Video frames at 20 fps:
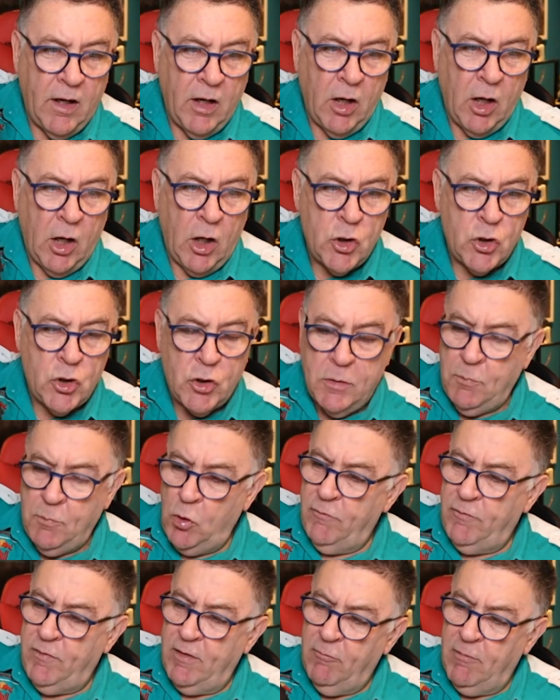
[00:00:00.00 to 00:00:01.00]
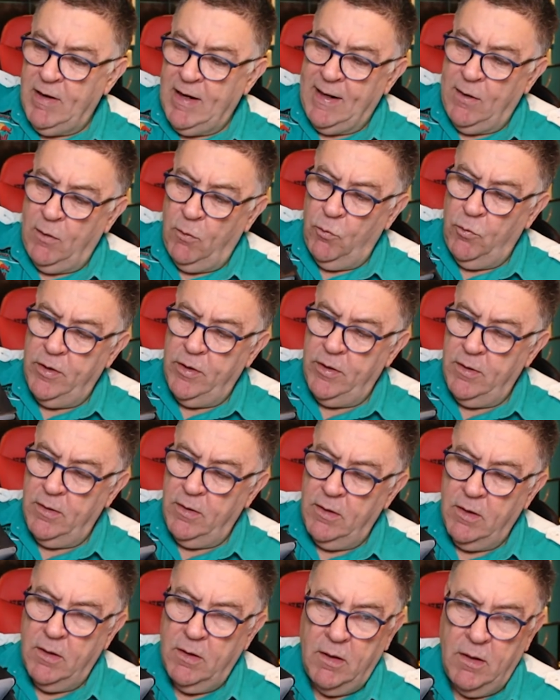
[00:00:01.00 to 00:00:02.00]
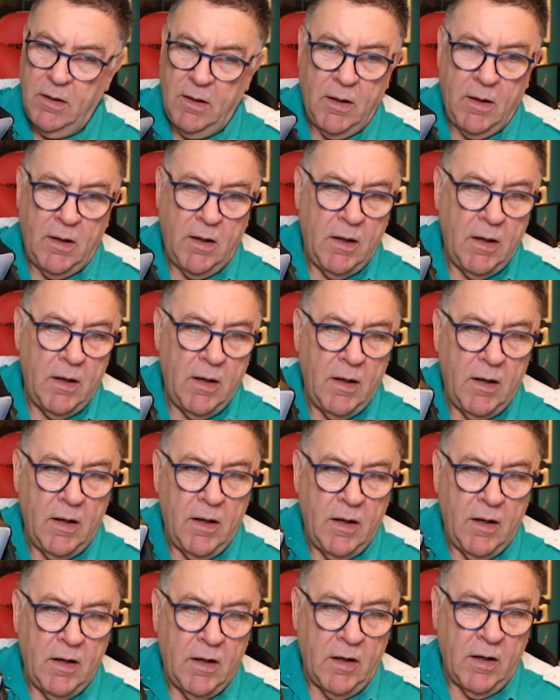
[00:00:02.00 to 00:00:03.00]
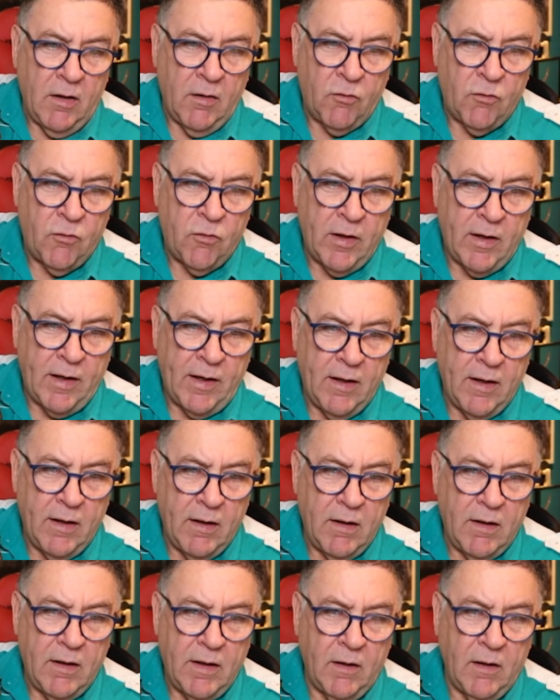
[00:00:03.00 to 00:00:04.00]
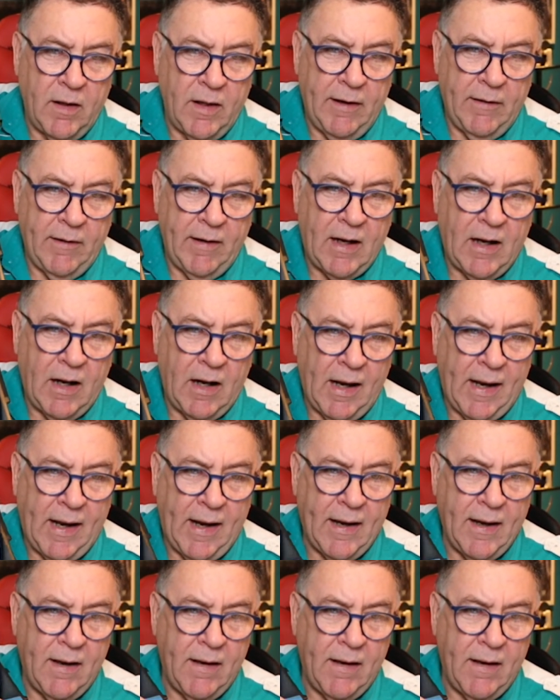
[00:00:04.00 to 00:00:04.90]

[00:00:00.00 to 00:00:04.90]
as you move it round, you'll hear it click.